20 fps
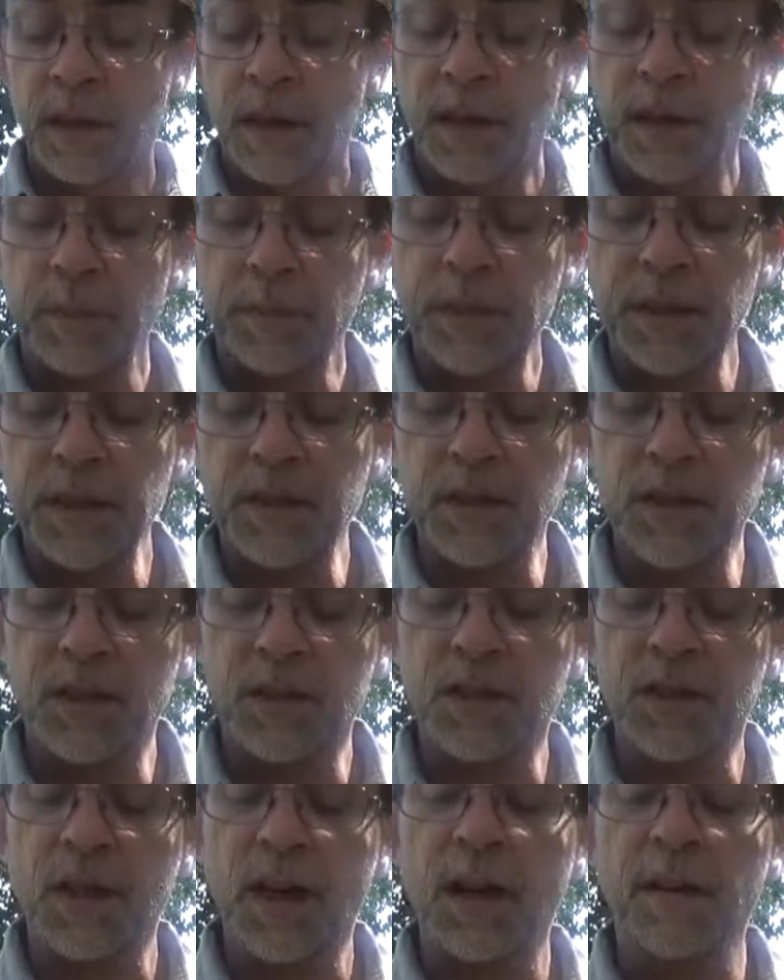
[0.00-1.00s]
Cut a piece of the
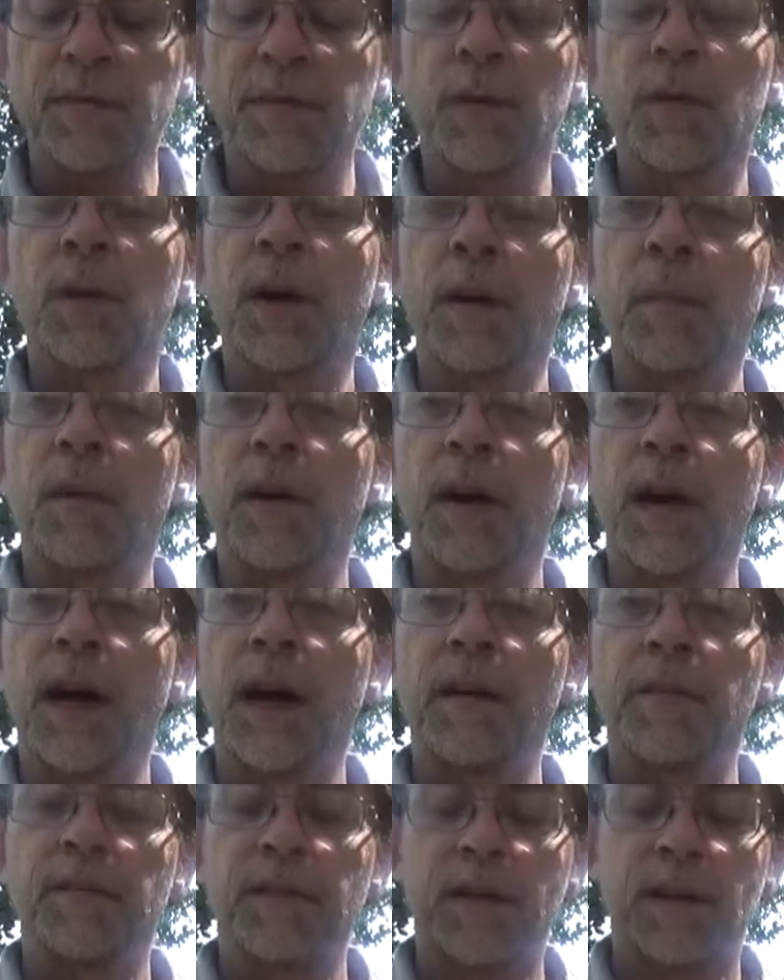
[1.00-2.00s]
softer rubber
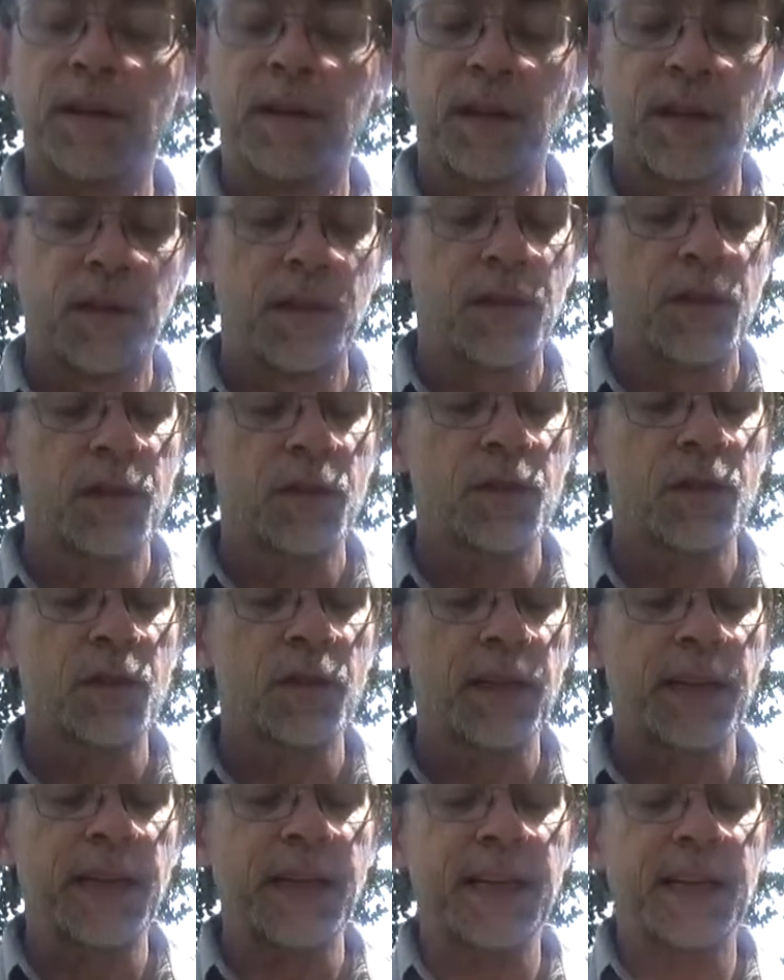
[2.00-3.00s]
off so
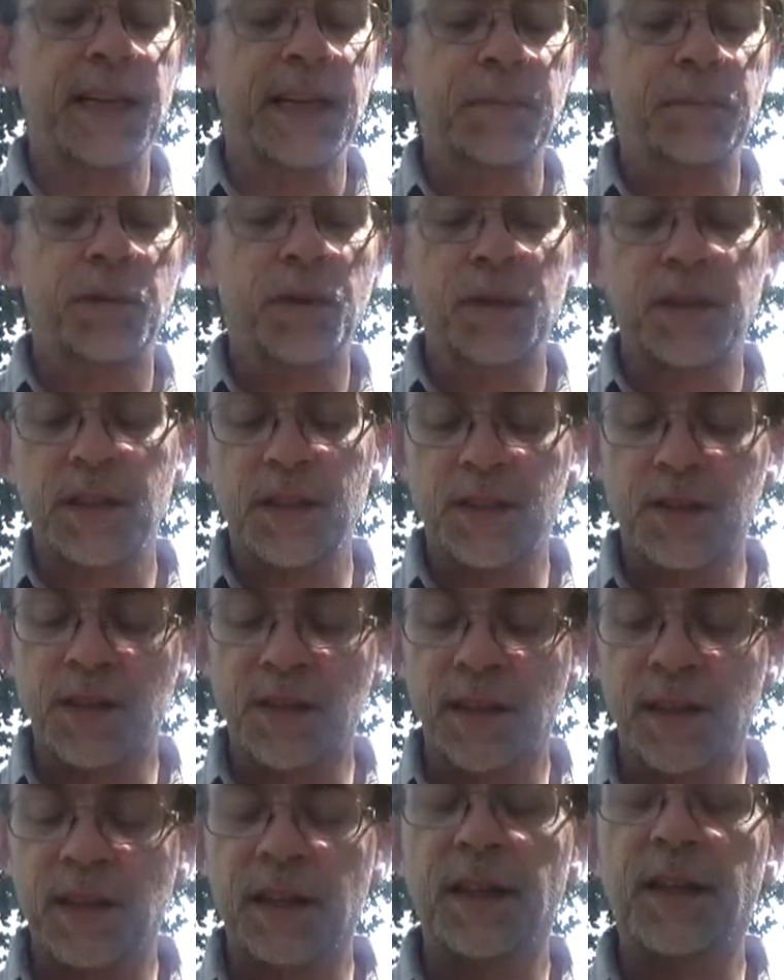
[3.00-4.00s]
that I can put this
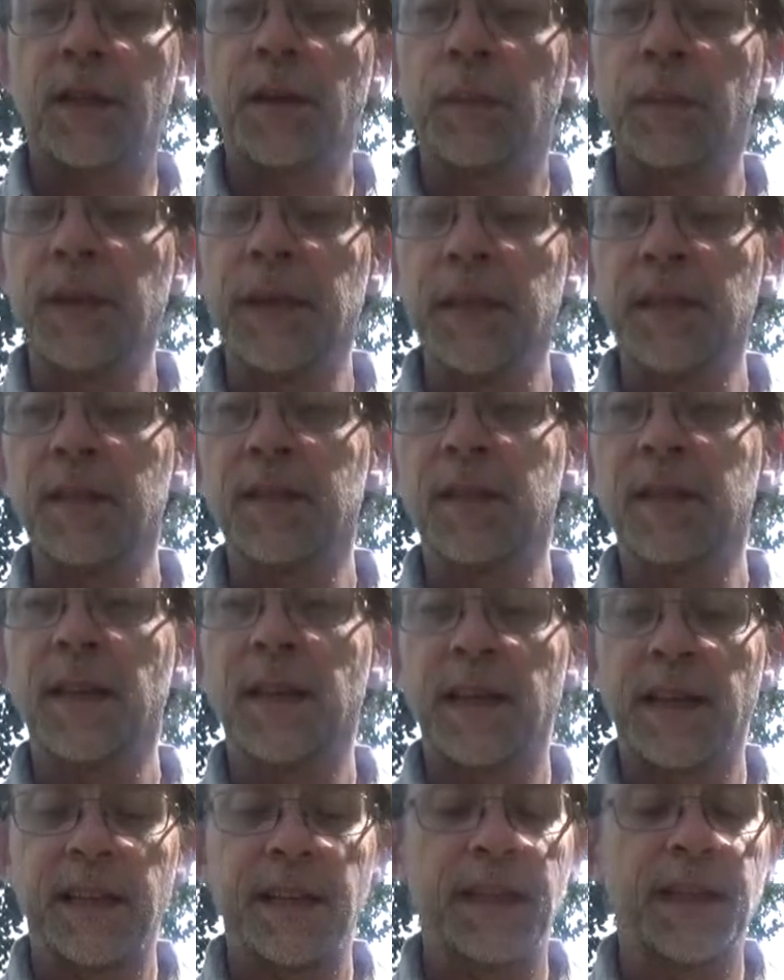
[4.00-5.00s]
on another piece,
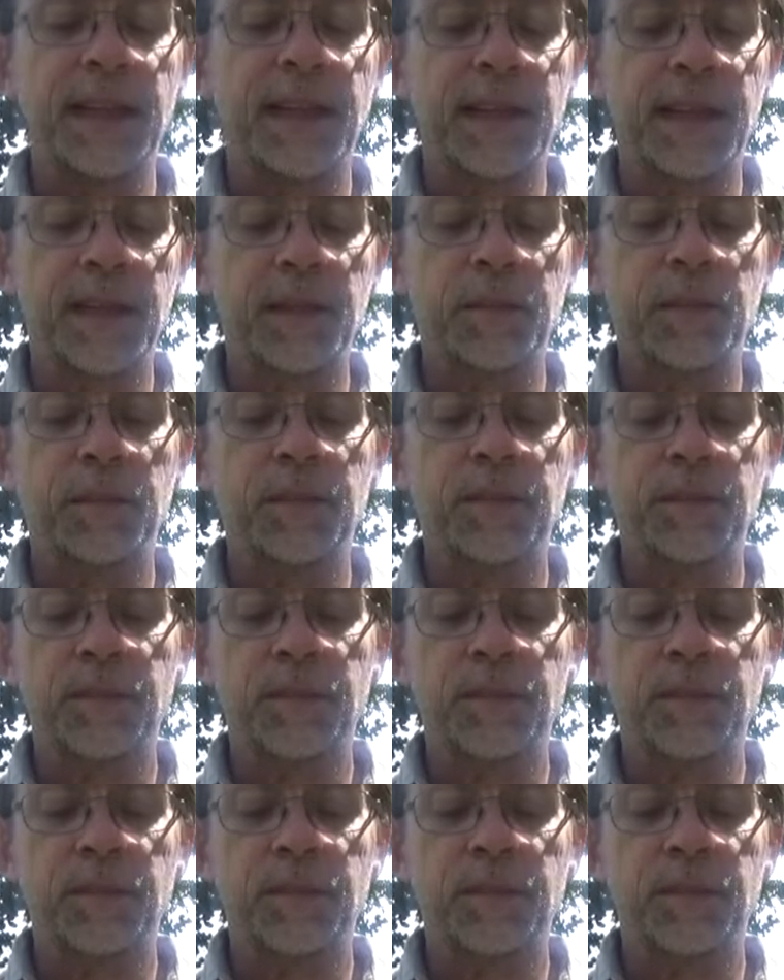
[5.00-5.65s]
and then I can